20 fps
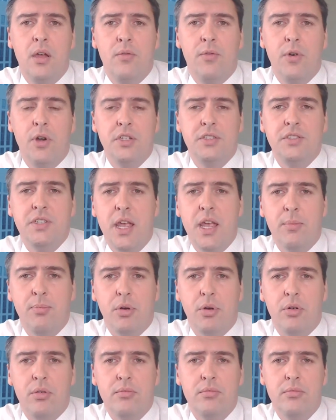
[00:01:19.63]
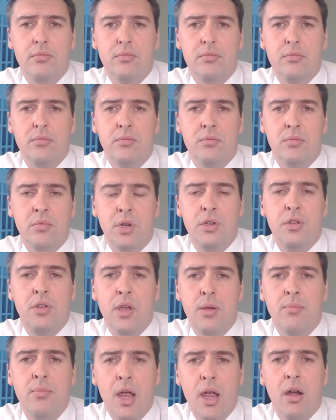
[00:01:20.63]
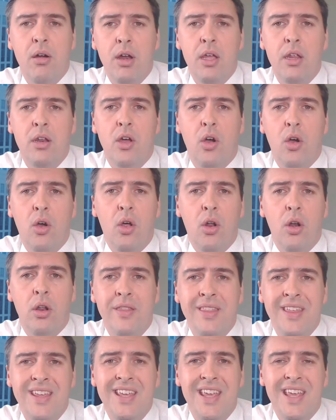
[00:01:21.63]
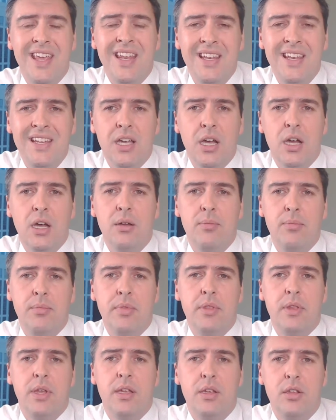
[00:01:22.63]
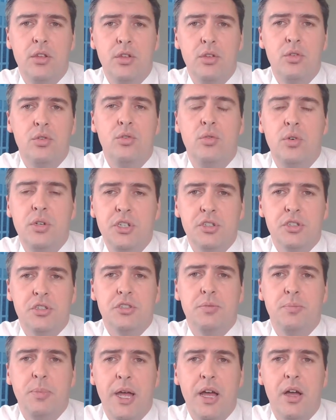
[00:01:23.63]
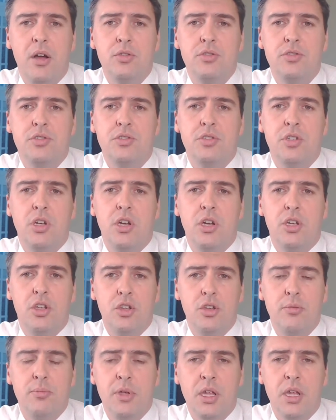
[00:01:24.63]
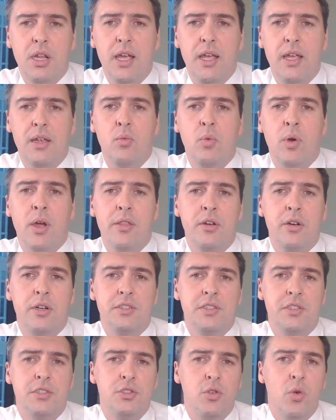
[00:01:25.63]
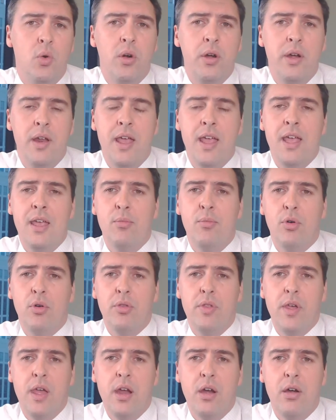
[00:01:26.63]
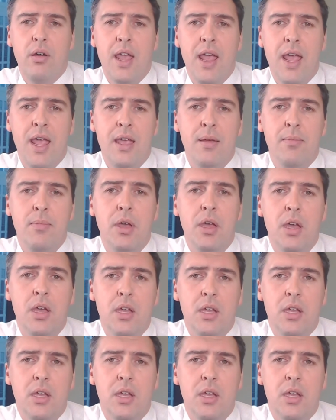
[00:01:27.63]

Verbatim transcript: For example, when you get married, all of the income that you and your spouse accumulate, whether it's in your name or their name,